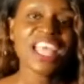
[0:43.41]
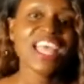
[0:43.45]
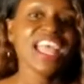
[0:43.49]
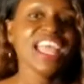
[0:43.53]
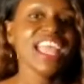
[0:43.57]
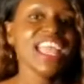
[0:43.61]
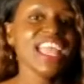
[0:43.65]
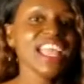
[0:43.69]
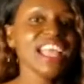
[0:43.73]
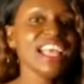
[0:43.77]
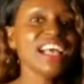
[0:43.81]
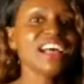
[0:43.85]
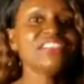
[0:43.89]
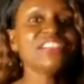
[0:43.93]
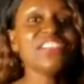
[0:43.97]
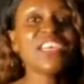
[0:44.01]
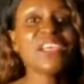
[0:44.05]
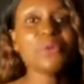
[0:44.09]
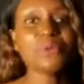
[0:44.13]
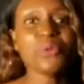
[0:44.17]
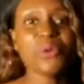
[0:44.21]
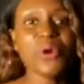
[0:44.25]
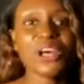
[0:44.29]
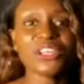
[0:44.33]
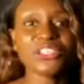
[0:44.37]
and they
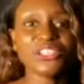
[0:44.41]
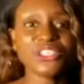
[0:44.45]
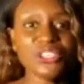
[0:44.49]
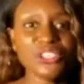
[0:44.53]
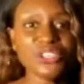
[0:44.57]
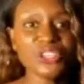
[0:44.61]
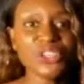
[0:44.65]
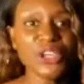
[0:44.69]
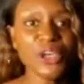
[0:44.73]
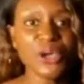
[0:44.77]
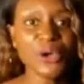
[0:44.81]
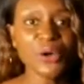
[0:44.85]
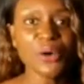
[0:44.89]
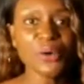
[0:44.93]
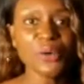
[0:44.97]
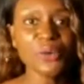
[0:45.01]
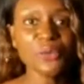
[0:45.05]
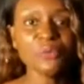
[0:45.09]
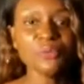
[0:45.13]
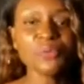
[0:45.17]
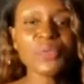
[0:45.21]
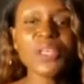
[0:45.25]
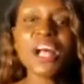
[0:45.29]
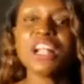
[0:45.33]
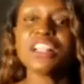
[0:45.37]
want to know
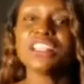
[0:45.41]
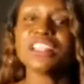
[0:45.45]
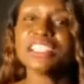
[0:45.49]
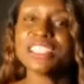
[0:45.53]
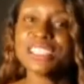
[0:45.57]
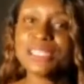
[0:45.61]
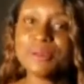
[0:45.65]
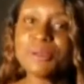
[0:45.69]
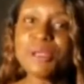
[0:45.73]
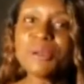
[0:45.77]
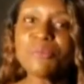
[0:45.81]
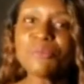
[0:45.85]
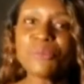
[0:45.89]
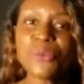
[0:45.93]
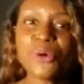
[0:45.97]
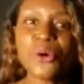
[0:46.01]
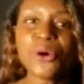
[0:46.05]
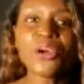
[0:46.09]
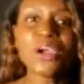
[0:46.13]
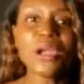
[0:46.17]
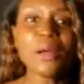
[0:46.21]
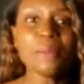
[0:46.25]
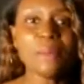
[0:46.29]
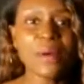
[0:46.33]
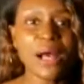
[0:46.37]
a little bit more
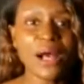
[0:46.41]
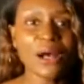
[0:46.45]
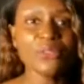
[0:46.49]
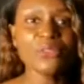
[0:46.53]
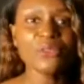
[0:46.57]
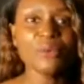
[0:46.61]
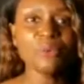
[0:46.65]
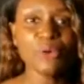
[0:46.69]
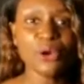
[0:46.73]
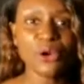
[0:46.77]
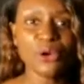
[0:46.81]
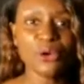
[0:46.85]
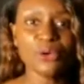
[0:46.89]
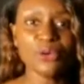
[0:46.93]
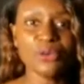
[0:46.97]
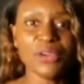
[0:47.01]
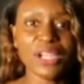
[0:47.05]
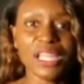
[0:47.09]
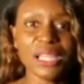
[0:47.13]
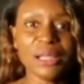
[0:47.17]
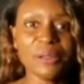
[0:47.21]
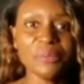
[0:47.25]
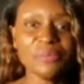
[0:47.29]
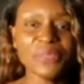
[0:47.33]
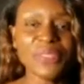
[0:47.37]
about the
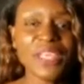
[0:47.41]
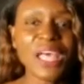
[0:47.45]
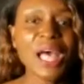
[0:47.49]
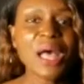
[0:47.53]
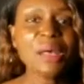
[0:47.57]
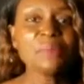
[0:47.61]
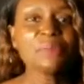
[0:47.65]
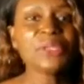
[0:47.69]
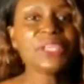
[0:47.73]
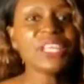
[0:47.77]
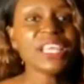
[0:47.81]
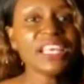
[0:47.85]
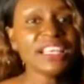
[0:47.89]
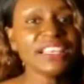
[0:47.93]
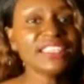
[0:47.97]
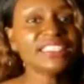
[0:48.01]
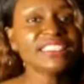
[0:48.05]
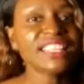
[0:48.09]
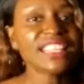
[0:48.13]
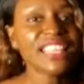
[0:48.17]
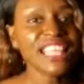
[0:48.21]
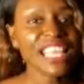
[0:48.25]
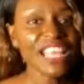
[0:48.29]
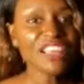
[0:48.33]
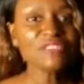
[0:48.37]
program because
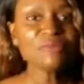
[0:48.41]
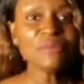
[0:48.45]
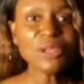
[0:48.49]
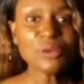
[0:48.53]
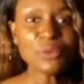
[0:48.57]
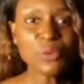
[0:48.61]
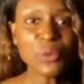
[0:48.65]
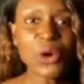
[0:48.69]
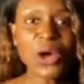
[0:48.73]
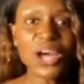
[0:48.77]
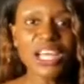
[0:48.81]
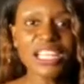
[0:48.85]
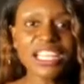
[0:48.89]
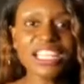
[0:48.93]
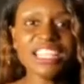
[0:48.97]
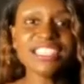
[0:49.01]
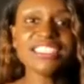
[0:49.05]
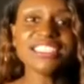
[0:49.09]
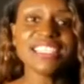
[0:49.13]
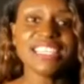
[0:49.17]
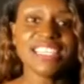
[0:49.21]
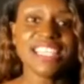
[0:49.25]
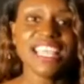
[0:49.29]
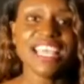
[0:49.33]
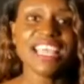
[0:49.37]
they have been wanting
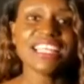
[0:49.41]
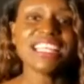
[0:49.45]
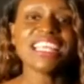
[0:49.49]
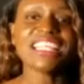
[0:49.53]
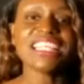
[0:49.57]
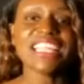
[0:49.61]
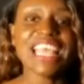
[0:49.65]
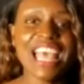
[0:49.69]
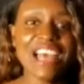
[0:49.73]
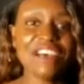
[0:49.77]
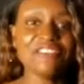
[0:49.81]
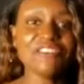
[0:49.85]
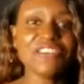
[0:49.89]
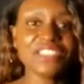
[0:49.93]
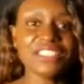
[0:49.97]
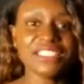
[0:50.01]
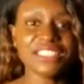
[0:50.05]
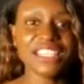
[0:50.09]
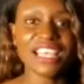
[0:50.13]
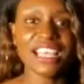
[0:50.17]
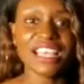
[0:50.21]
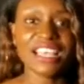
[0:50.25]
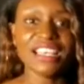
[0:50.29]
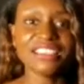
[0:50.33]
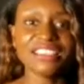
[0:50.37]
to get an
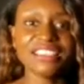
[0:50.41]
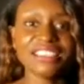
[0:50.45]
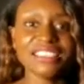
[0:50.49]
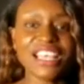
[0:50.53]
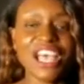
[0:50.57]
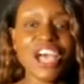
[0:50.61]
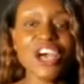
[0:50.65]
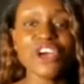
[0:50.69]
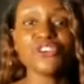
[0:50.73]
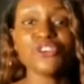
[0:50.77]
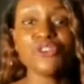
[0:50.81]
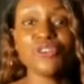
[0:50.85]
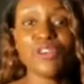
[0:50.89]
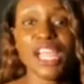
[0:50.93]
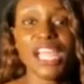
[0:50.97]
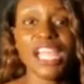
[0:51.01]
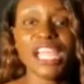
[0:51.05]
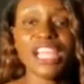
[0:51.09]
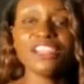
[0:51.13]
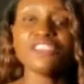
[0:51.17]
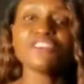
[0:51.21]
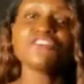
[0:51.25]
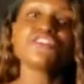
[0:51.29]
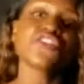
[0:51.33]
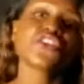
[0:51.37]
FSS
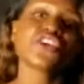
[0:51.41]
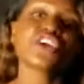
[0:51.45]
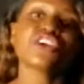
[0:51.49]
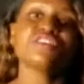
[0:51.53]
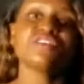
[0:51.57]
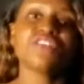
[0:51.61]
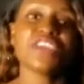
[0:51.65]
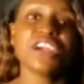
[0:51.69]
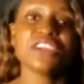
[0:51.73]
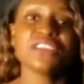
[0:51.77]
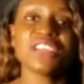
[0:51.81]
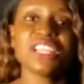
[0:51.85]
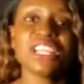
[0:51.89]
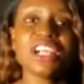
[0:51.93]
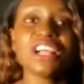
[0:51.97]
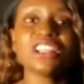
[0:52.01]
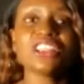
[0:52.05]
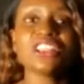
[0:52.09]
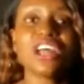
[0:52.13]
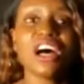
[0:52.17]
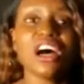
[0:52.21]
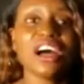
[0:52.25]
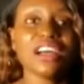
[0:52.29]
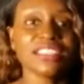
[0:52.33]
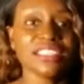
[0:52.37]
grant for a very
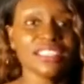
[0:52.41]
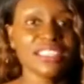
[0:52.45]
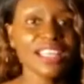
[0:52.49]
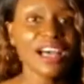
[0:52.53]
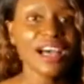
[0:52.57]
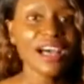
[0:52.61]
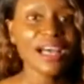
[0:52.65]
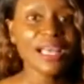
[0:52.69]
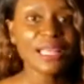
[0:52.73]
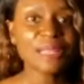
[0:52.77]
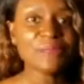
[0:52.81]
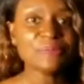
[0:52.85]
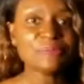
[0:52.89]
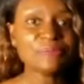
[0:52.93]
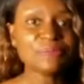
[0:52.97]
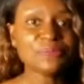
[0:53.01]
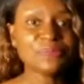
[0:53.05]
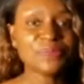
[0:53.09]
long time.